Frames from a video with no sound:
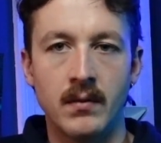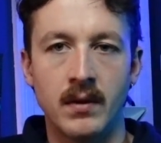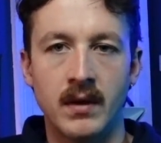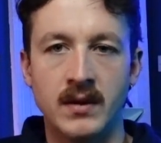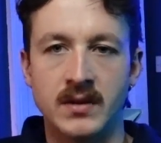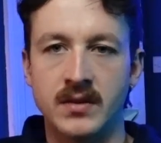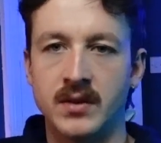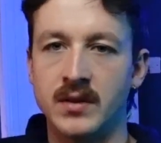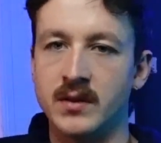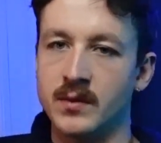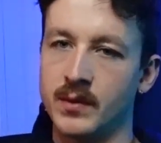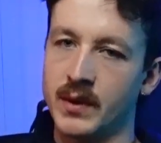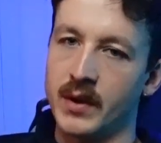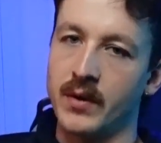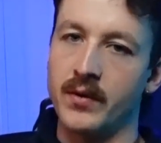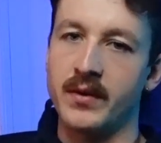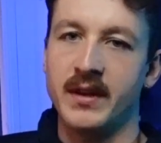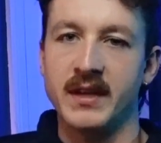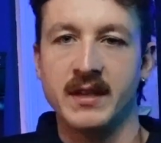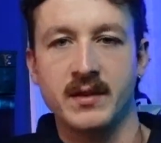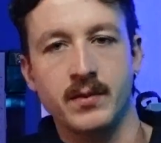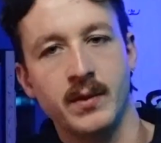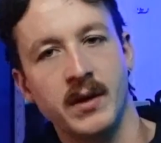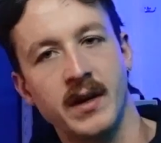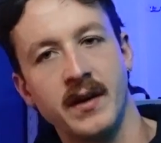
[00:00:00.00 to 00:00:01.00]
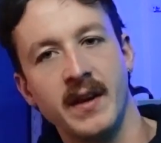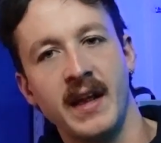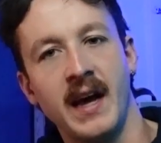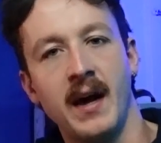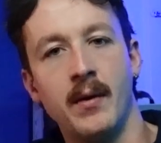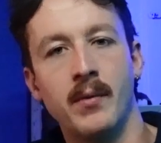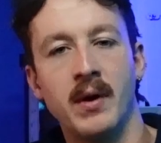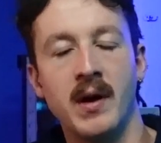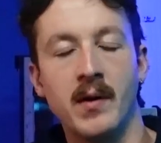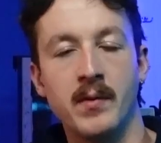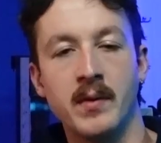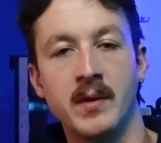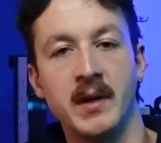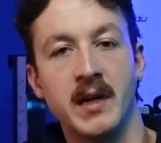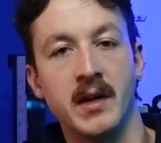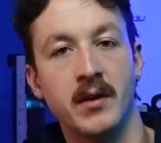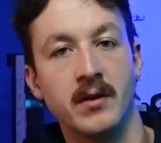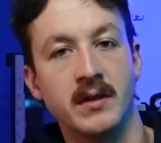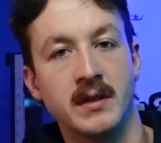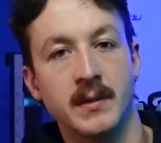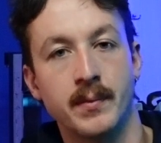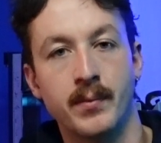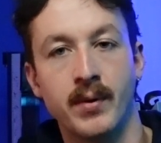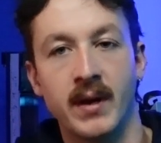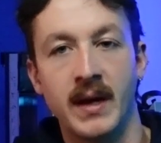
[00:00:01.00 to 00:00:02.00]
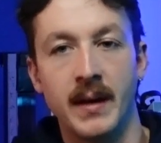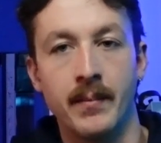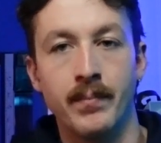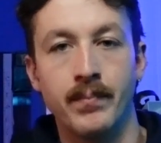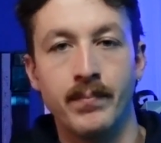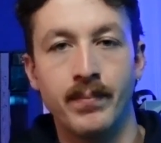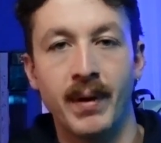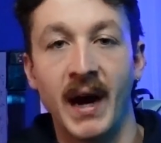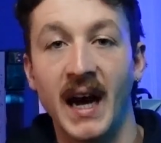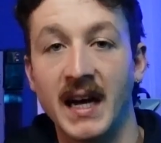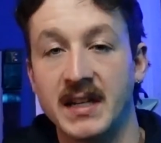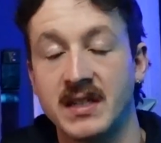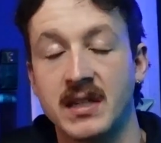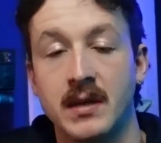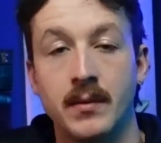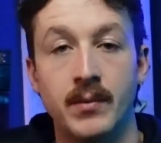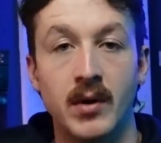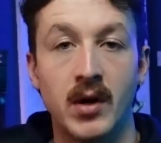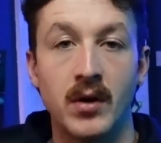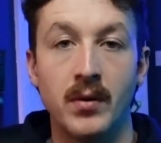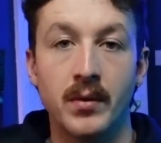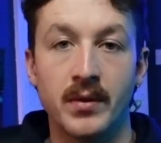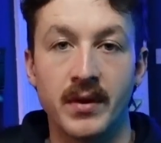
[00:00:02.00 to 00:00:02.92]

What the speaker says: As soon as we go this way or that way, when we go to play basketball